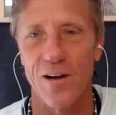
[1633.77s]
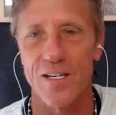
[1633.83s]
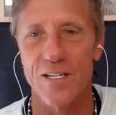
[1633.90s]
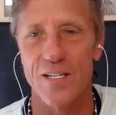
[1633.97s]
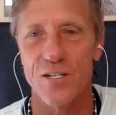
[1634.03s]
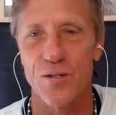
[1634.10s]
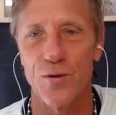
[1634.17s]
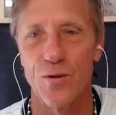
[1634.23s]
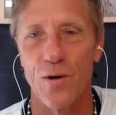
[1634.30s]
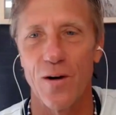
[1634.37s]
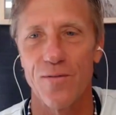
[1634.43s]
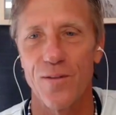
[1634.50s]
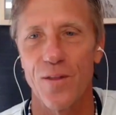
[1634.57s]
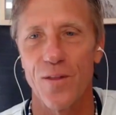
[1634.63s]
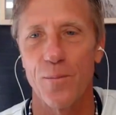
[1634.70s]
that you guys
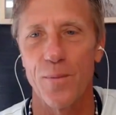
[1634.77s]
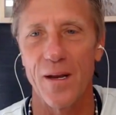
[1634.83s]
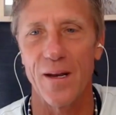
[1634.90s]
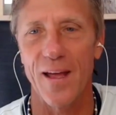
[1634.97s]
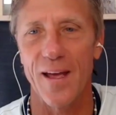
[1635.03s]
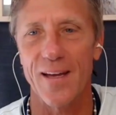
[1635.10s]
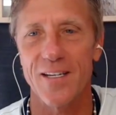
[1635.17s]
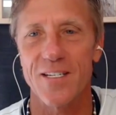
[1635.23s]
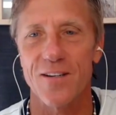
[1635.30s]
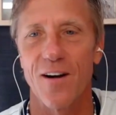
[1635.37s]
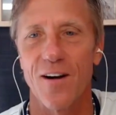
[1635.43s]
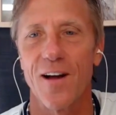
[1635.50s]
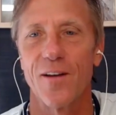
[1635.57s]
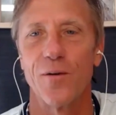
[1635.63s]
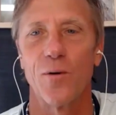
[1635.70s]
do, often they'll be
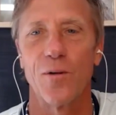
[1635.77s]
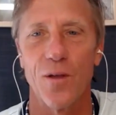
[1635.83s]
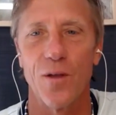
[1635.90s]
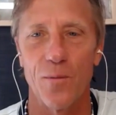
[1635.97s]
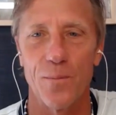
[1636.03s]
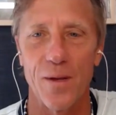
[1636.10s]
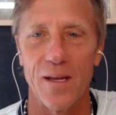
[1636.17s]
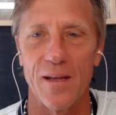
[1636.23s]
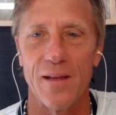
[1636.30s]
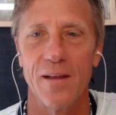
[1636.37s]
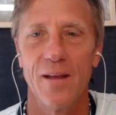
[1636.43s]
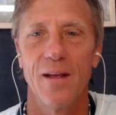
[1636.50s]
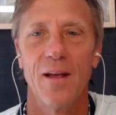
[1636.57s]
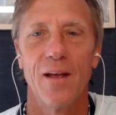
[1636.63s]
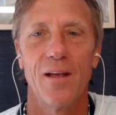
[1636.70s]
lakeside or they'll
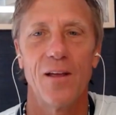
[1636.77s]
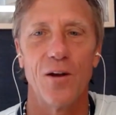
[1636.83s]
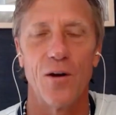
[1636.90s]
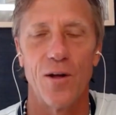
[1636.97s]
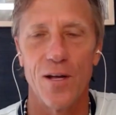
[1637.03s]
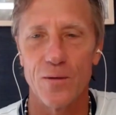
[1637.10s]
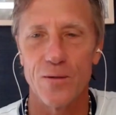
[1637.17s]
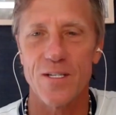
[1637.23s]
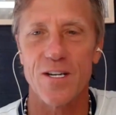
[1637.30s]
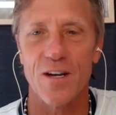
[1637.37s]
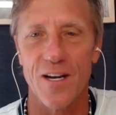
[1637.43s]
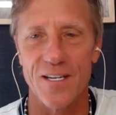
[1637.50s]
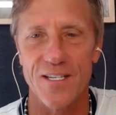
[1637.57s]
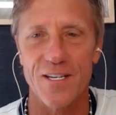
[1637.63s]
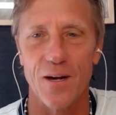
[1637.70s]
be, you know,
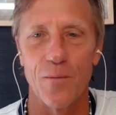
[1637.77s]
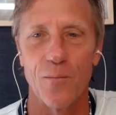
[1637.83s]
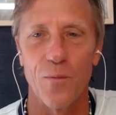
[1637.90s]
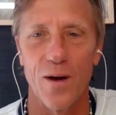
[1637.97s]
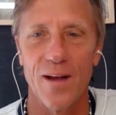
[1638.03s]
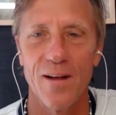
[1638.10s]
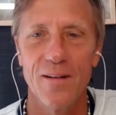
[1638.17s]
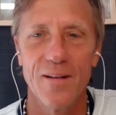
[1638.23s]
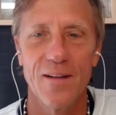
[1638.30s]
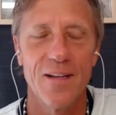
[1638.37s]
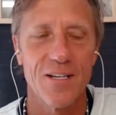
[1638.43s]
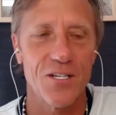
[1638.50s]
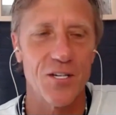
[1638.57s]
hillside somewhere.